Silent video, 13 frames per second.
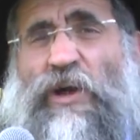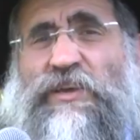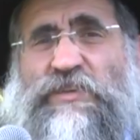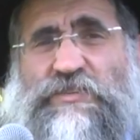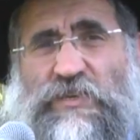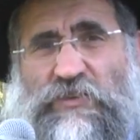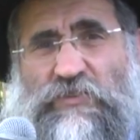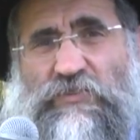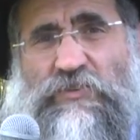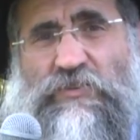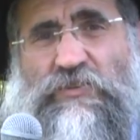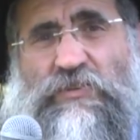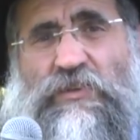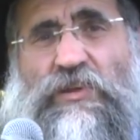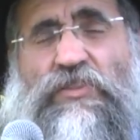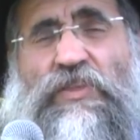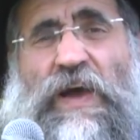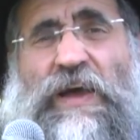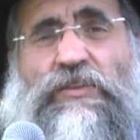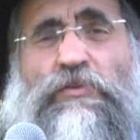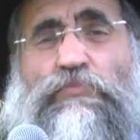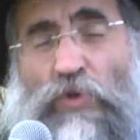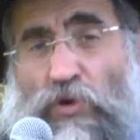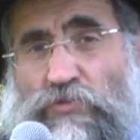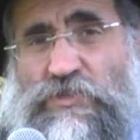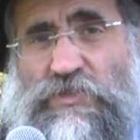is it that
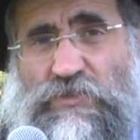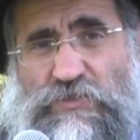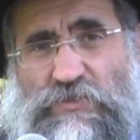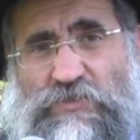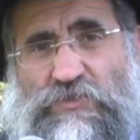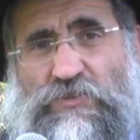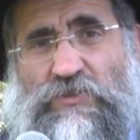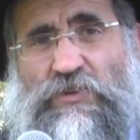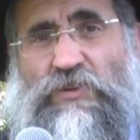Moses'